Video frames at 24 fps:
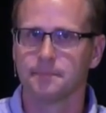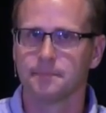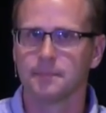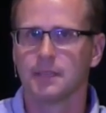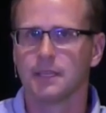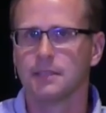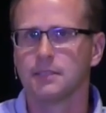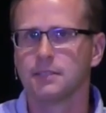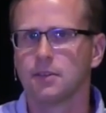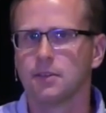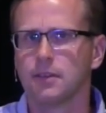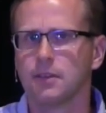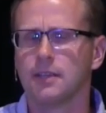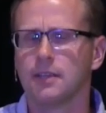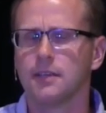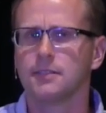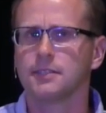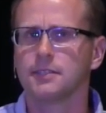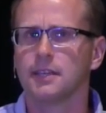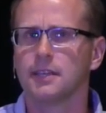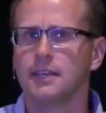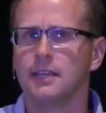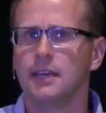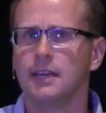So
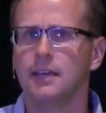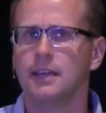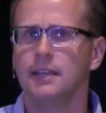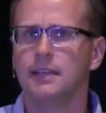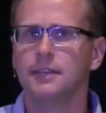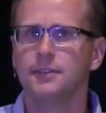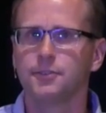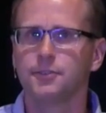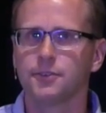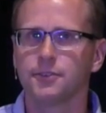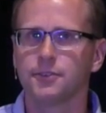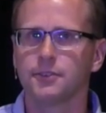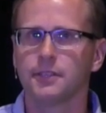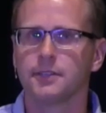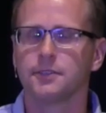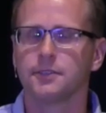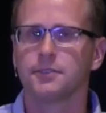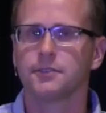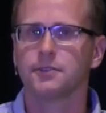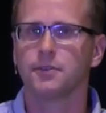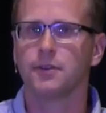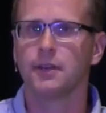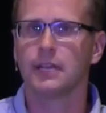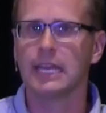here's an interesting
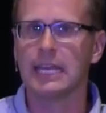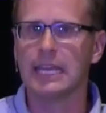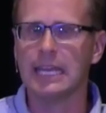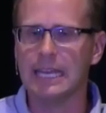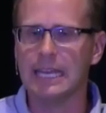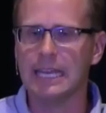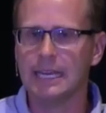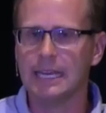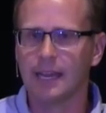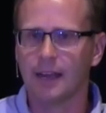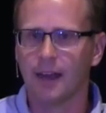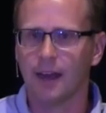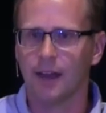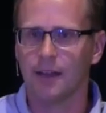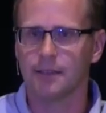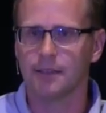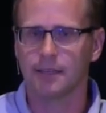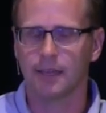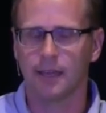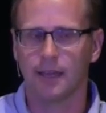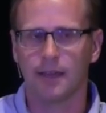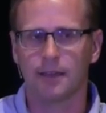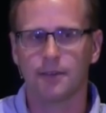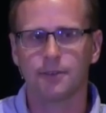story in
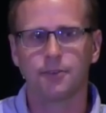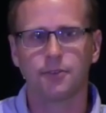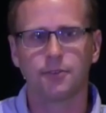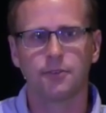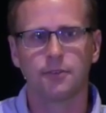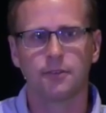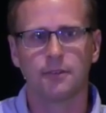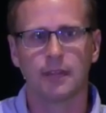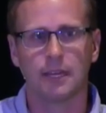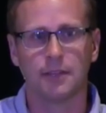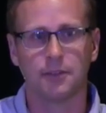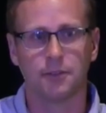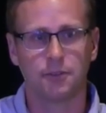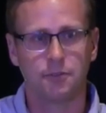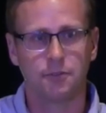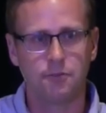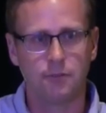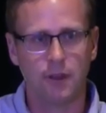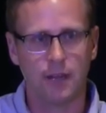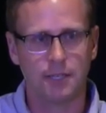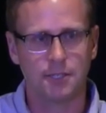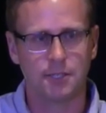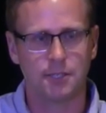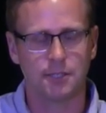context that
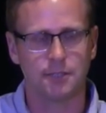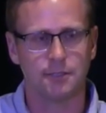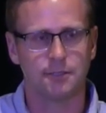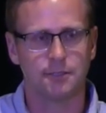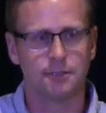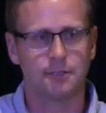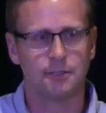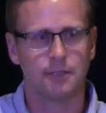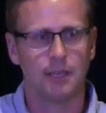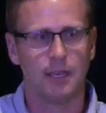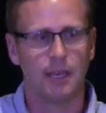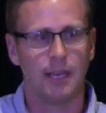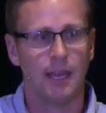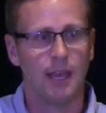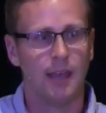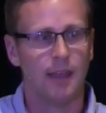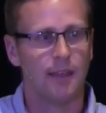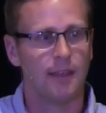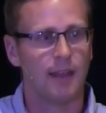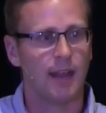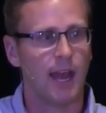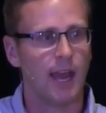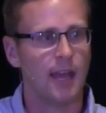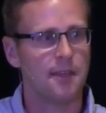stretches,
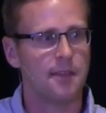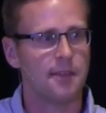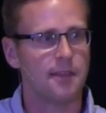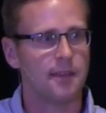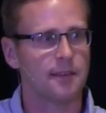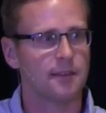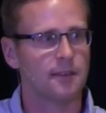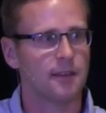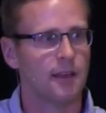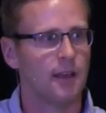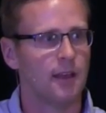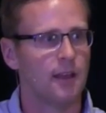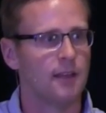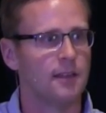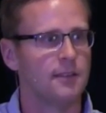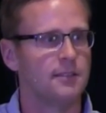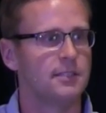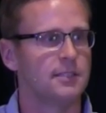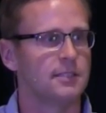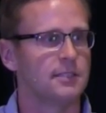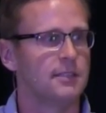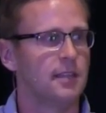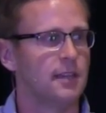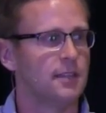that I think
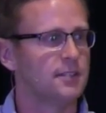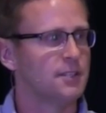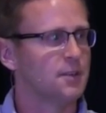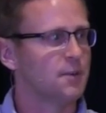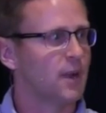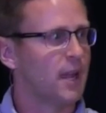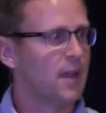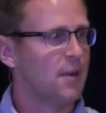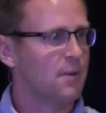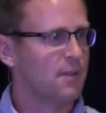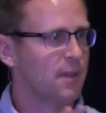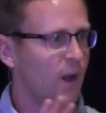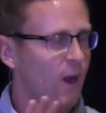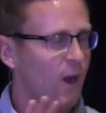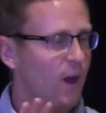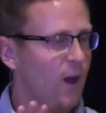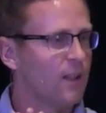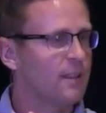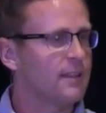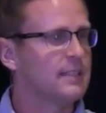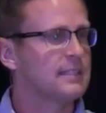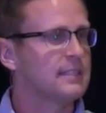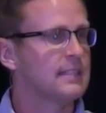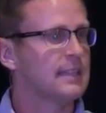just does away with
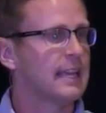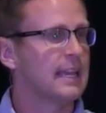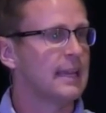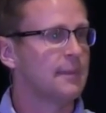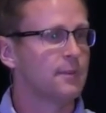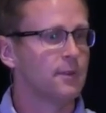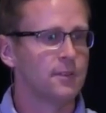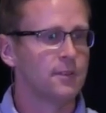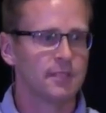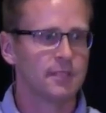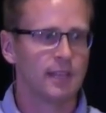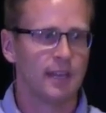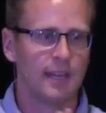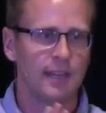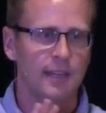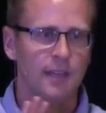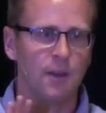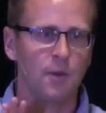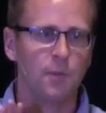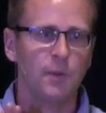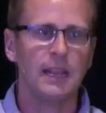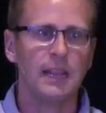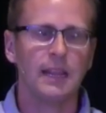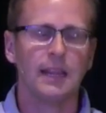all these labels. I
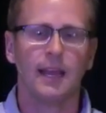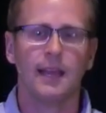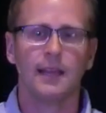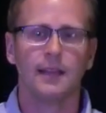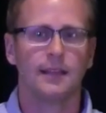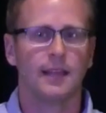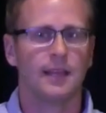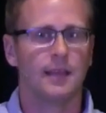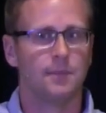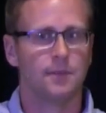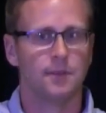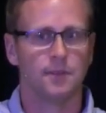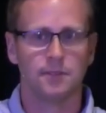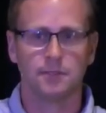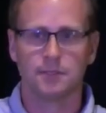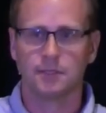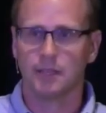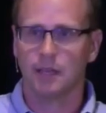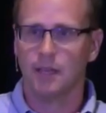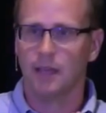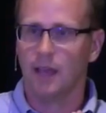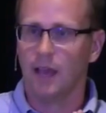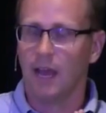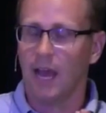know we like labels.
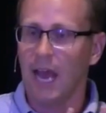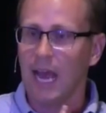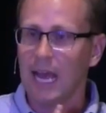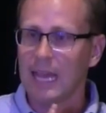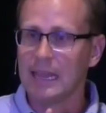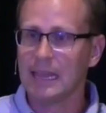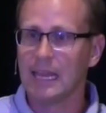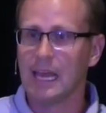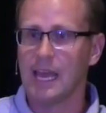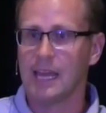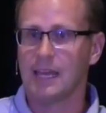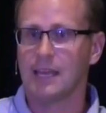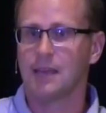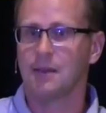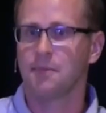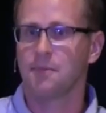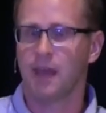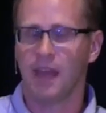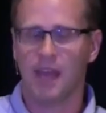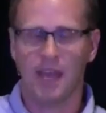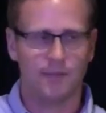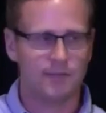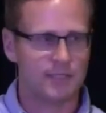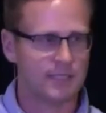I like them.
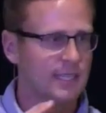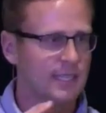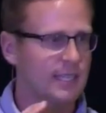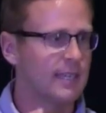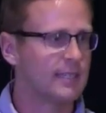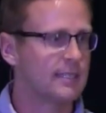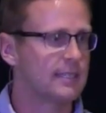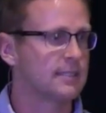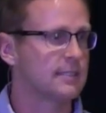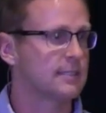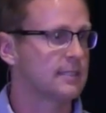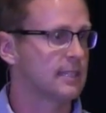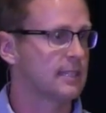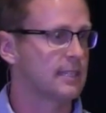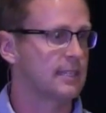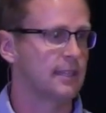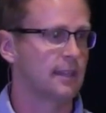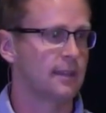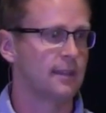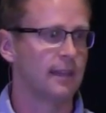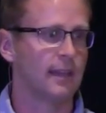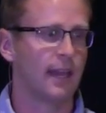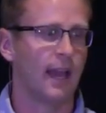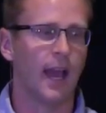I have a tendency to
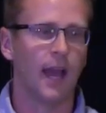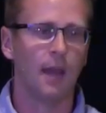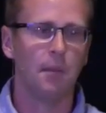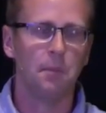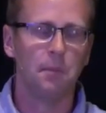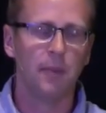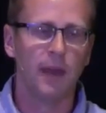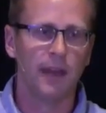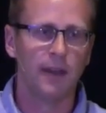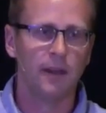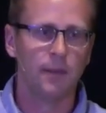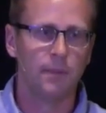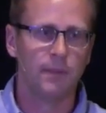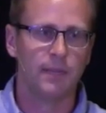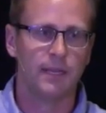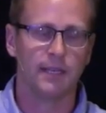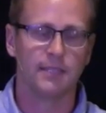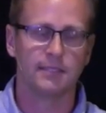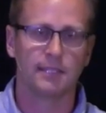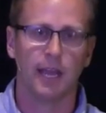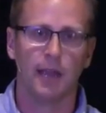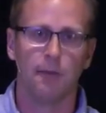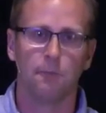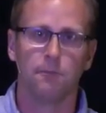think I'm better
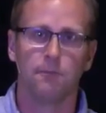because I